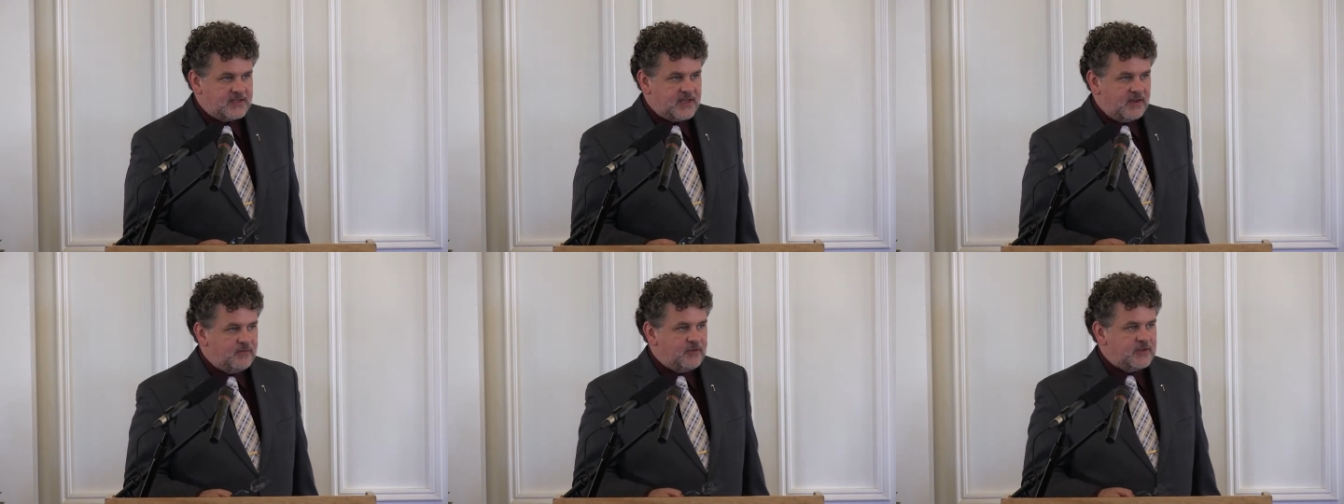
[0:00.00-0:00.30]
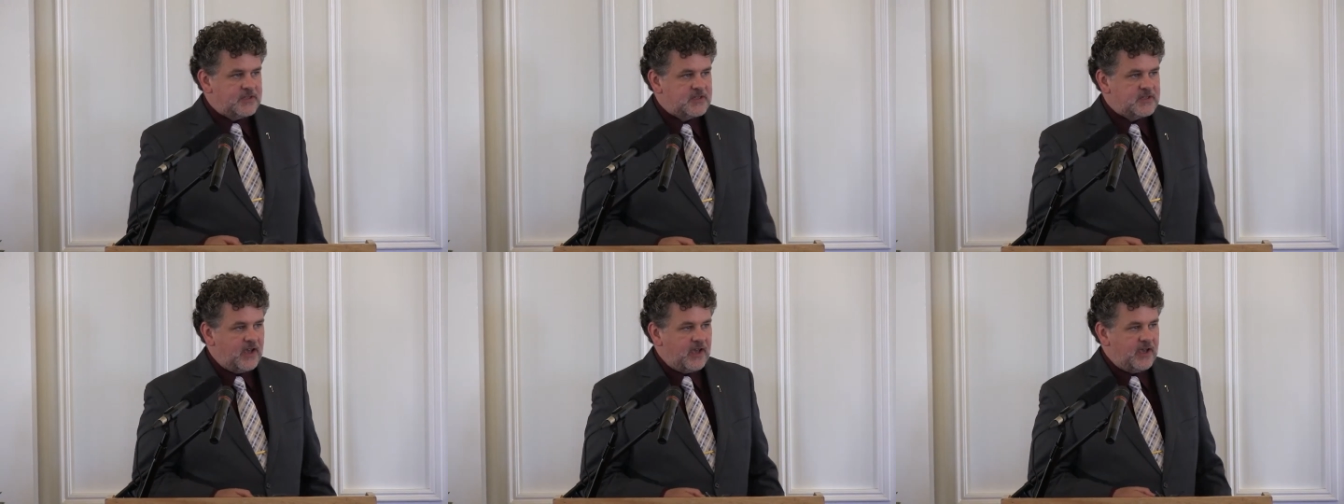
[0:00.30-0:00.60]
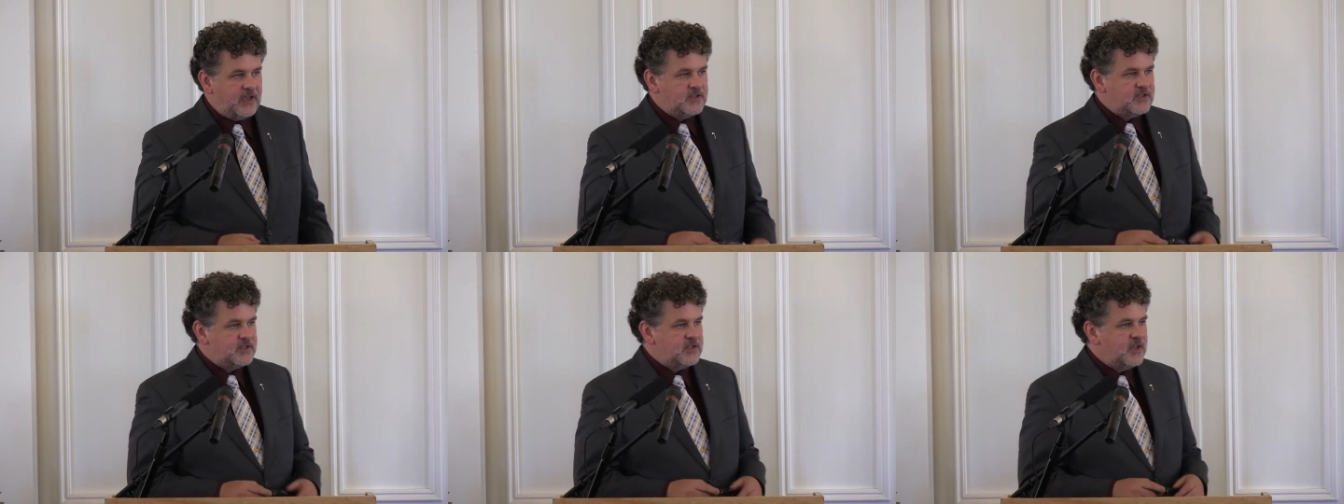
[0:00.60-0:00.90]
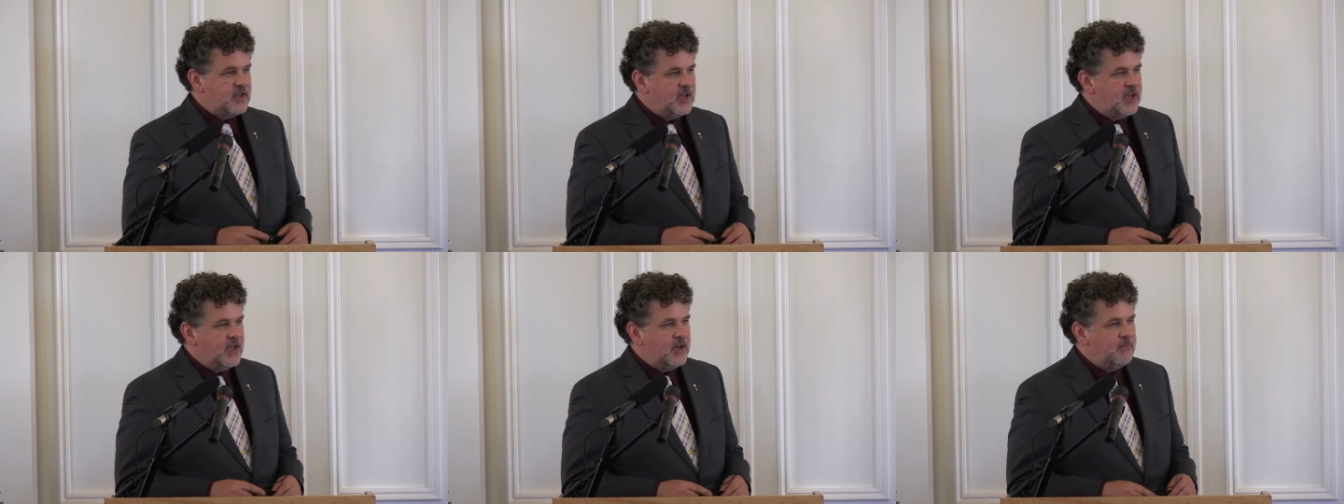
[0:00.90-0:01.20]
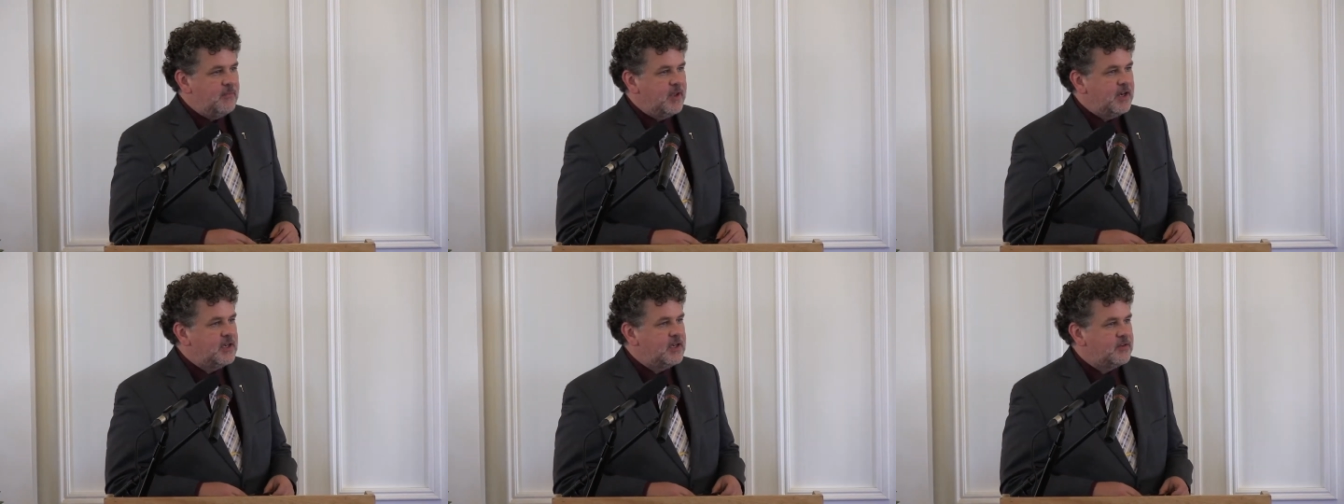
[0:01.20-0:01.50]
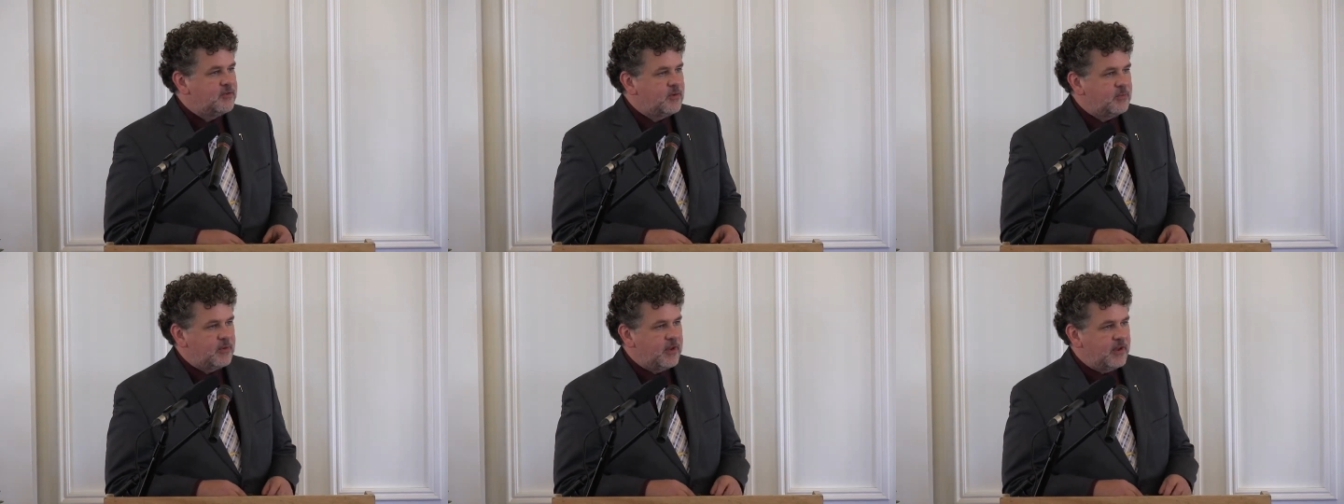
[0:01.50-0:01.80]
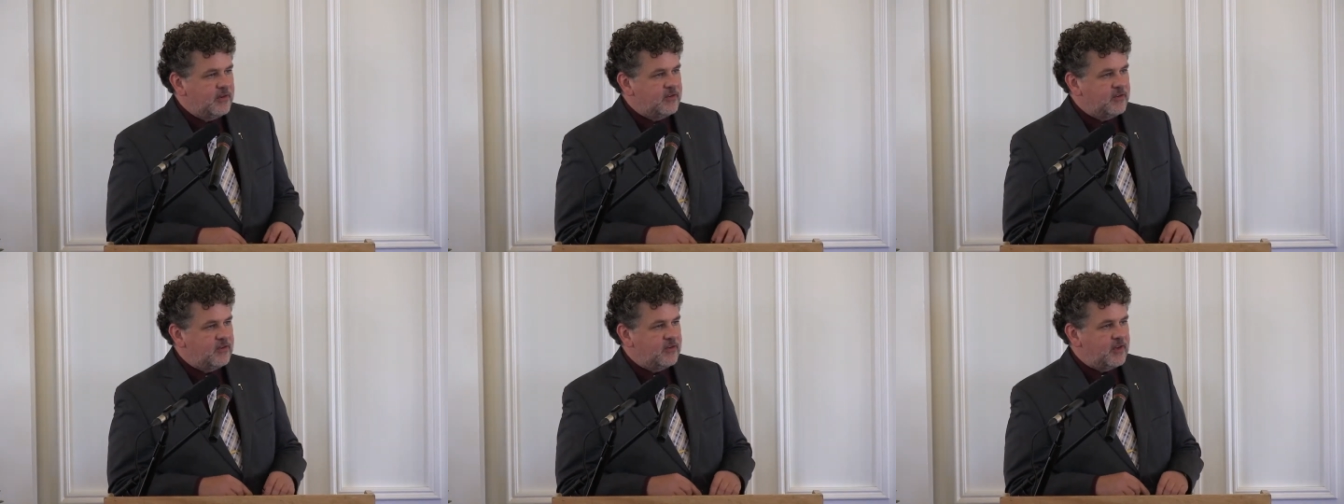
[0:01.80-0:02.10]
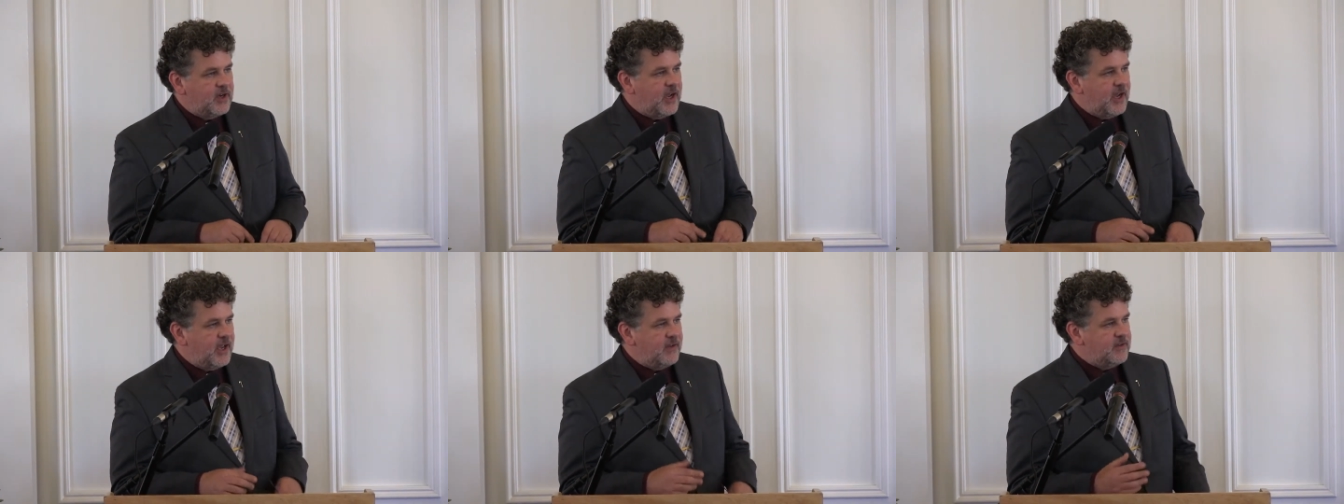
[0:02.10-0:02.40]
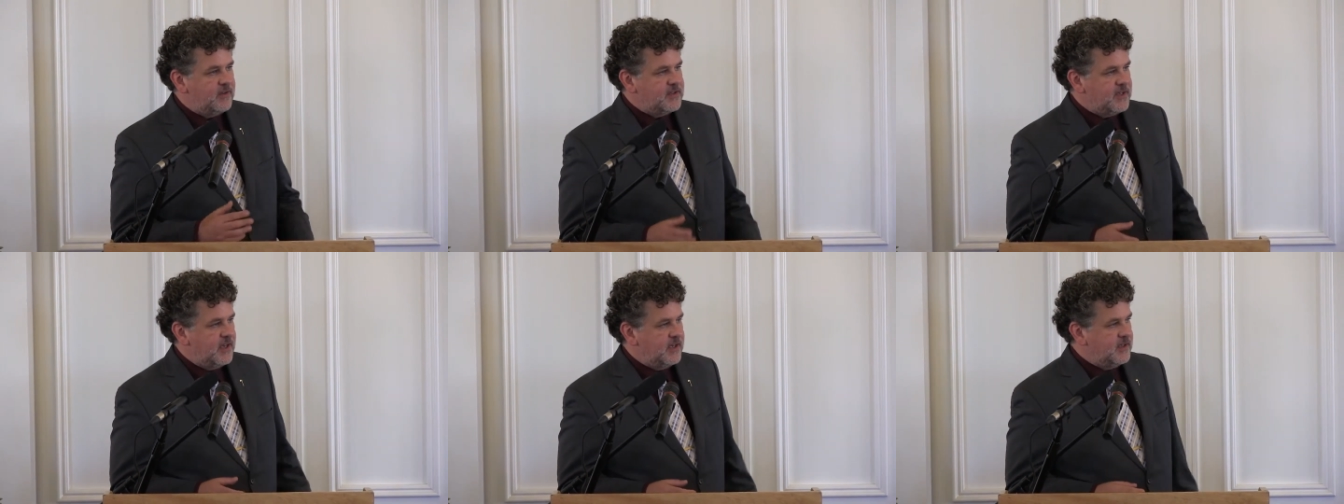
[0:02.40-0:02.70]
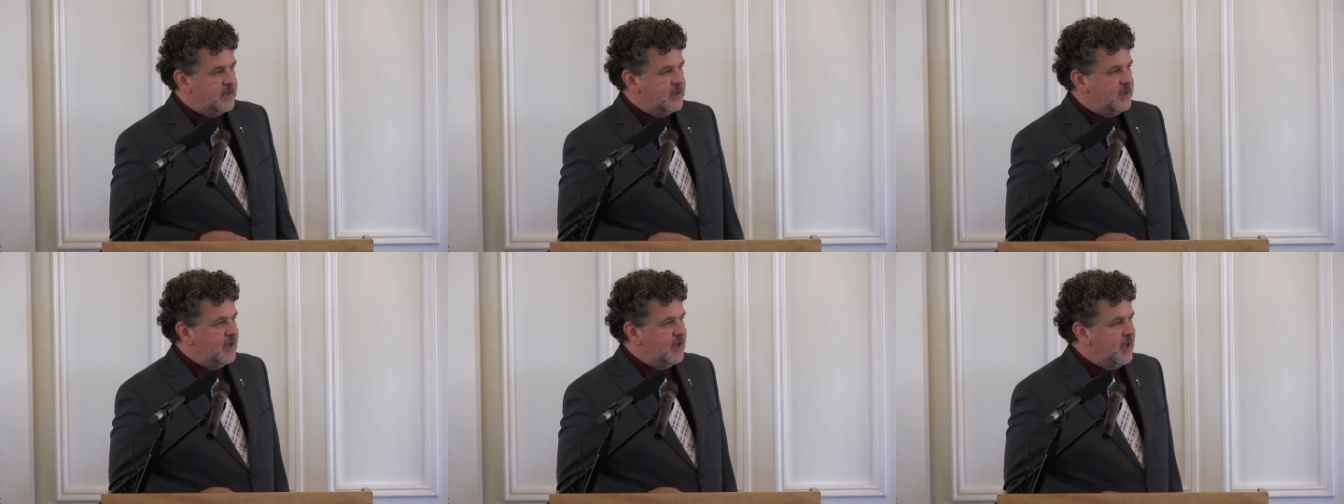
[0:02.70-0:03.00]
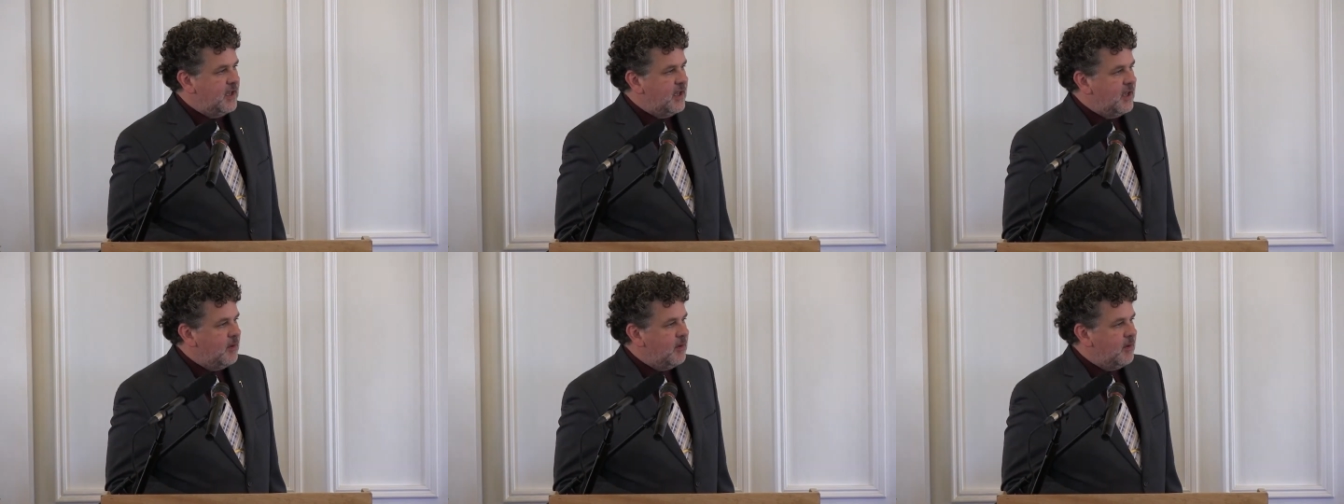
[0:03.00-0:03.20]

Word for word: emphasized in many different places that I have attended,